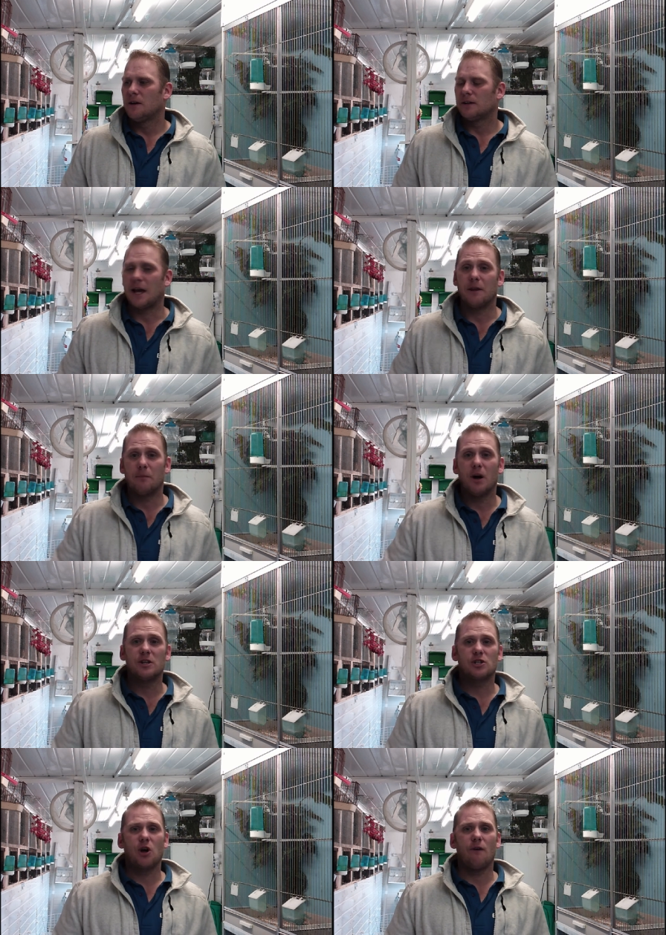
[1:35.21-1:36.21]
get the
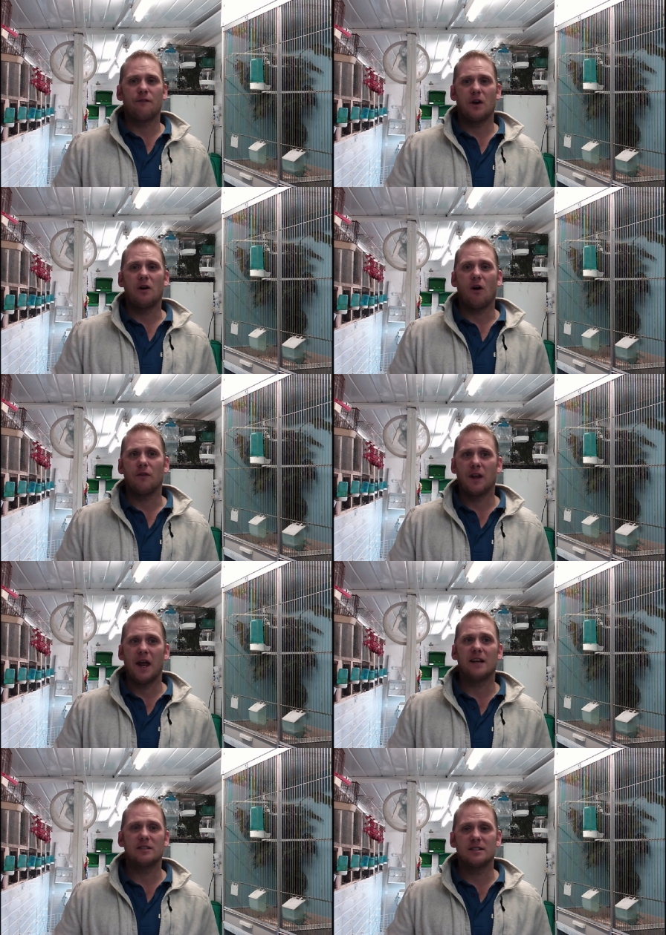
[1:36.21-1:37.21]
birds confident on the
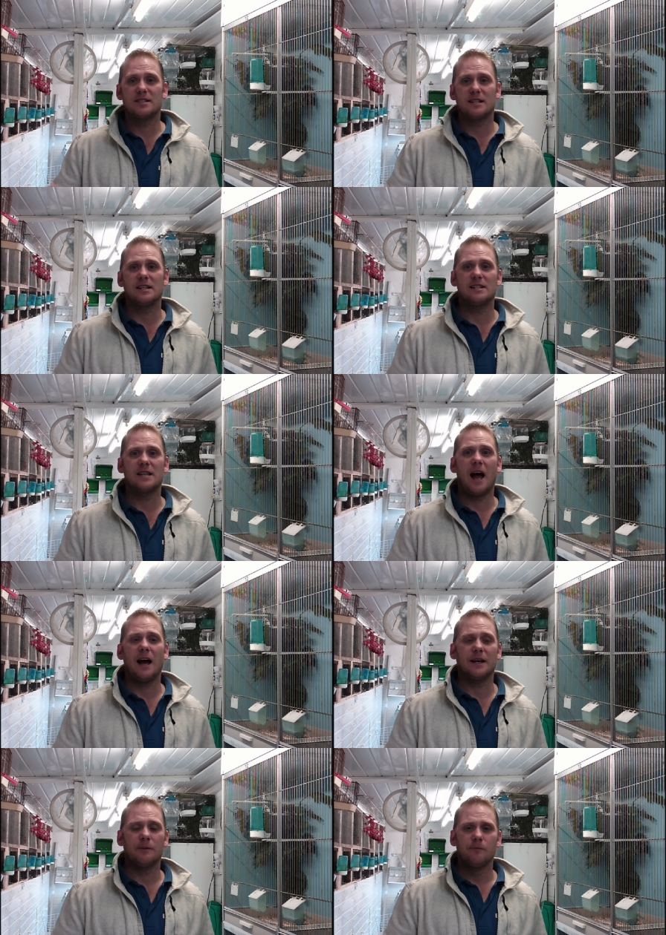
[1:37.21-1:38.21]
nest and sitting
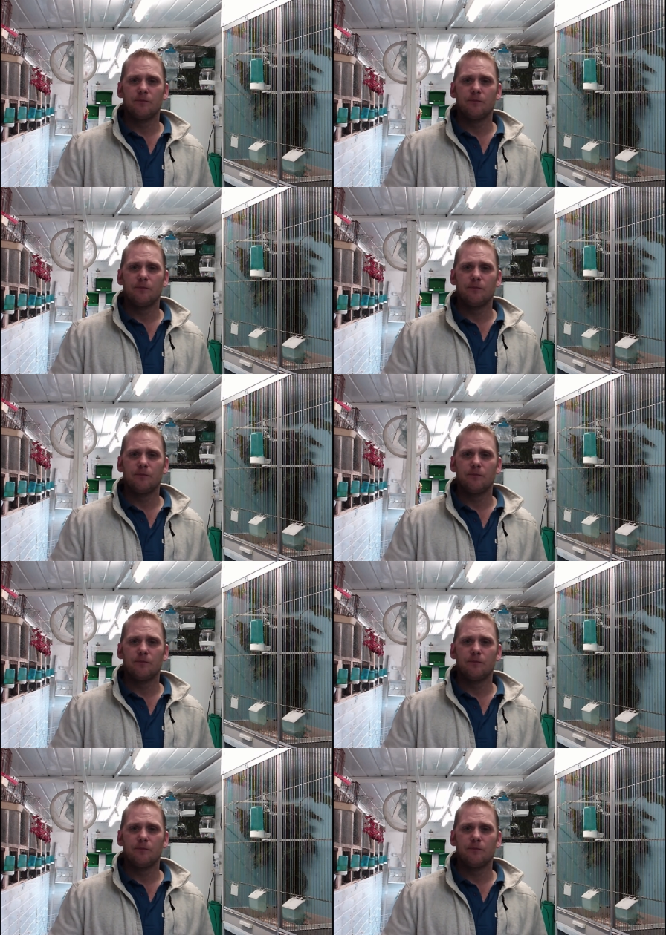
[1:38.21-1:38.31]
tight.